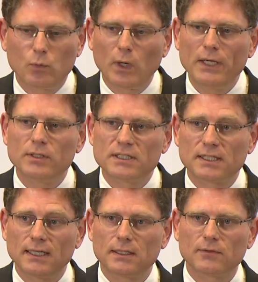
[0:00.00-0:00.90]
way you
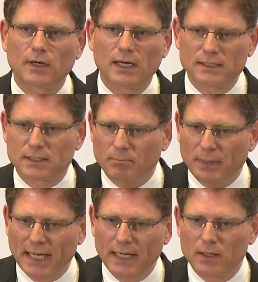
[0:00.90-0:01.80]
incentivize a
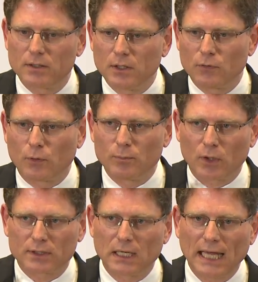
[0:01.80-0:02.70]
bank from
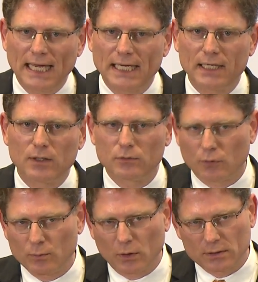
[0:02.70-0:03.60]
not lying and
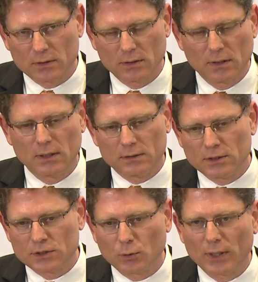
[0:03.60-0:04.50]
from not
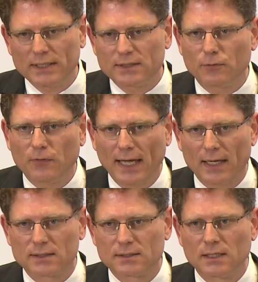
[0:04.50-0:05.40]
distorting the
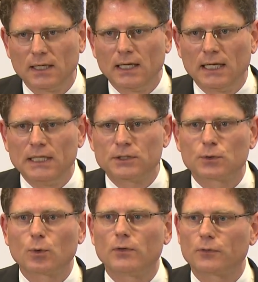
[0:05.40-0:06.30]
facts is
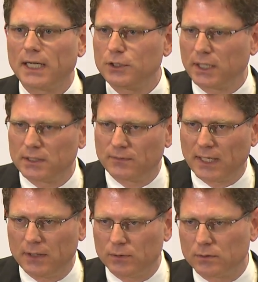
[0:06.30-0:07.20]
through a franchise
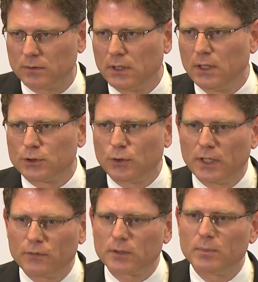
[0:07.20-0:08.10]
value. So you
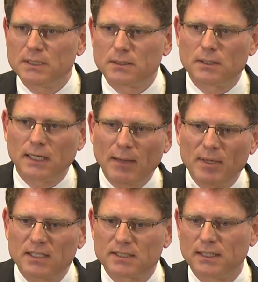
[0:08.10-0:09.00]
give them in
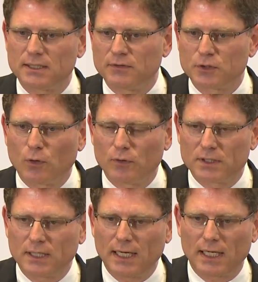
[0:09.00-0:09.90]
dynamic incentives over
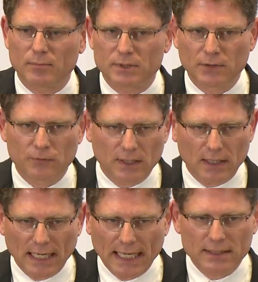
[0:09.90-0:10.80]
time. So if they
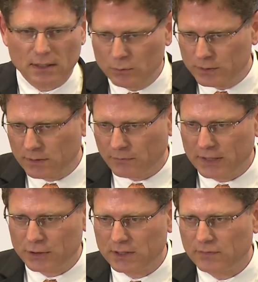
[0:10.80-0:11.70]
lie, they lose the
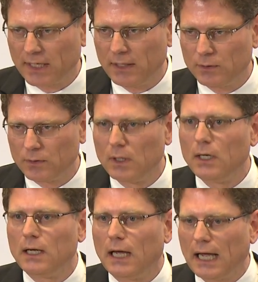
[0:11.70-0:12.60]
franchise value,
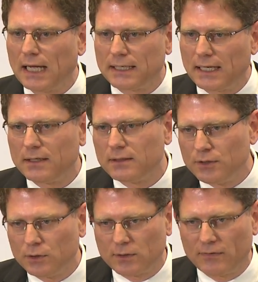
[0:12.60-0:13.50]
and then
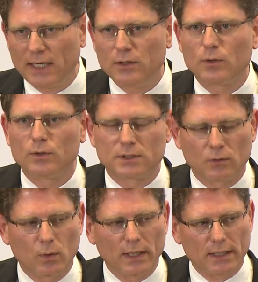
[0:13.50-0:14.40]
you know the value goes
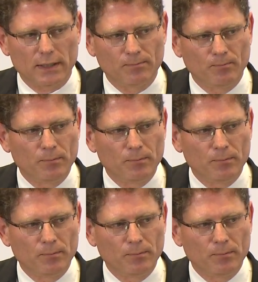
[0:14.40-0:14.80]
away.